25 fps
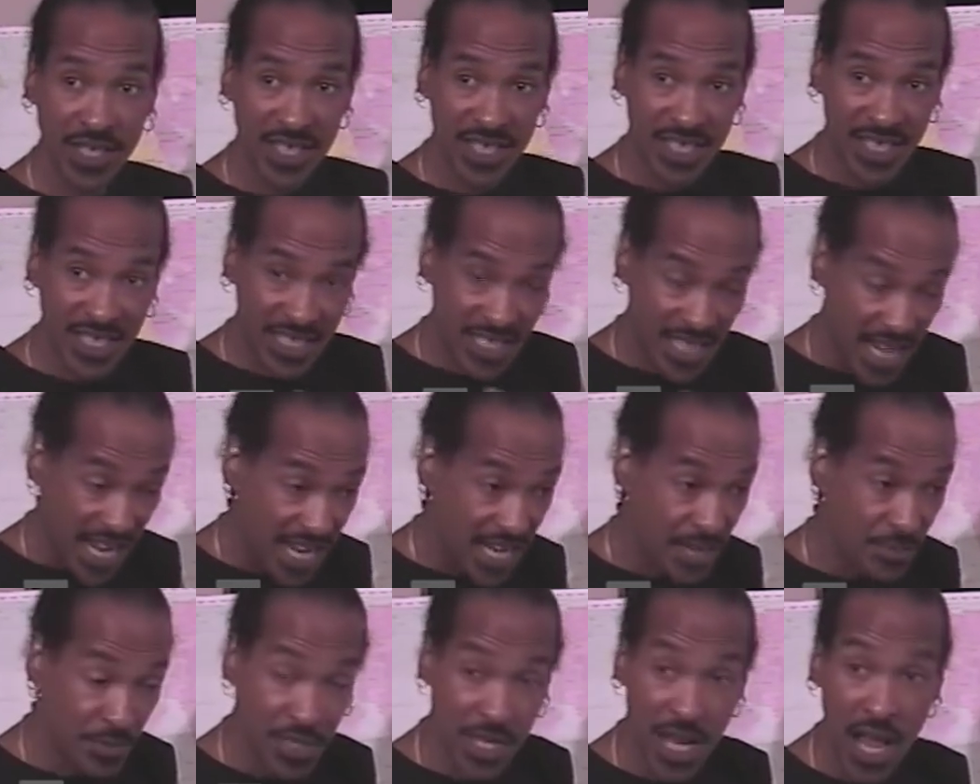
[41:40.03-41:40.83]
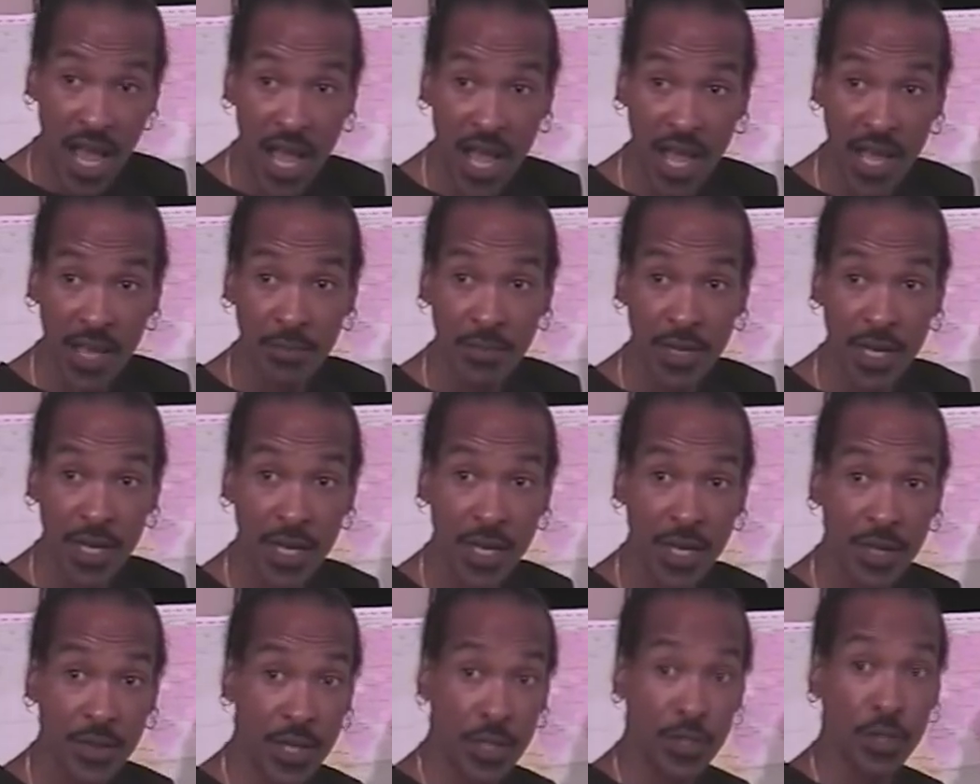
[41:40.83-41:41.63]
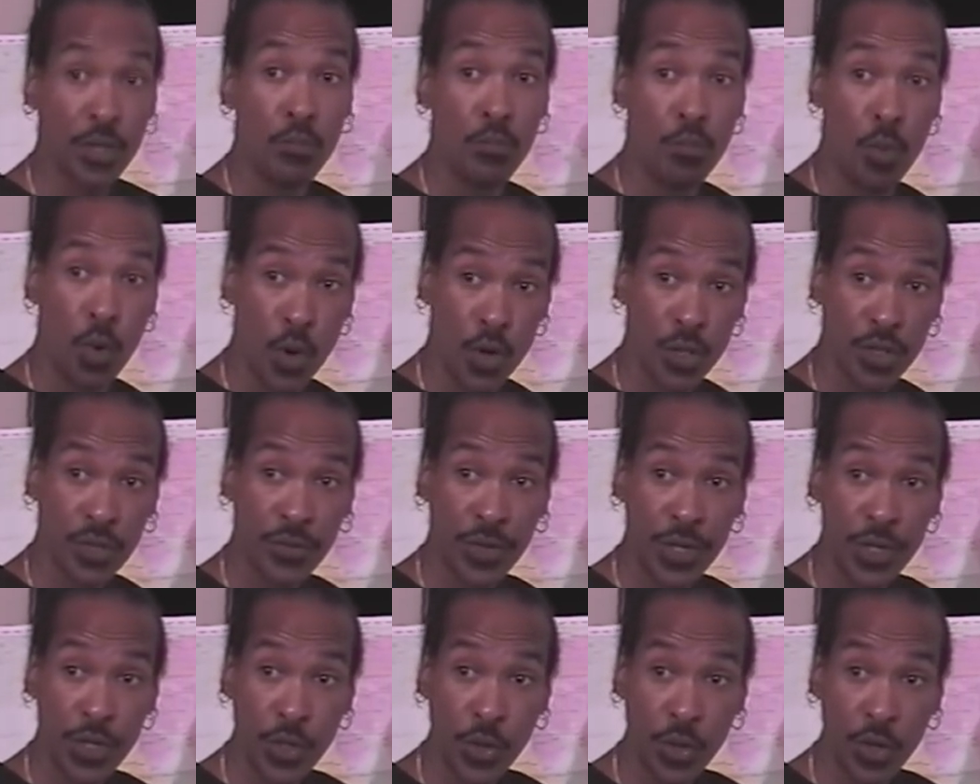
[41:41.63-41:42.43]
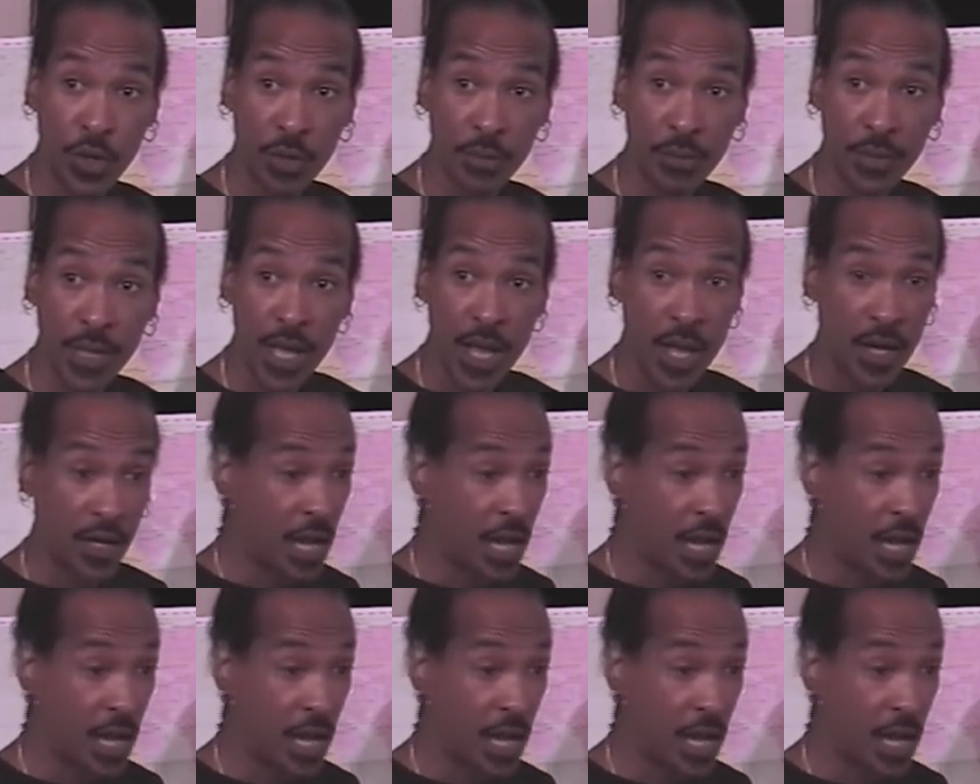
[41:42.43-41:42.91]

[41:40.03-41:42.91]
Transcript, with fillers: the same time that the Moors are in Europe.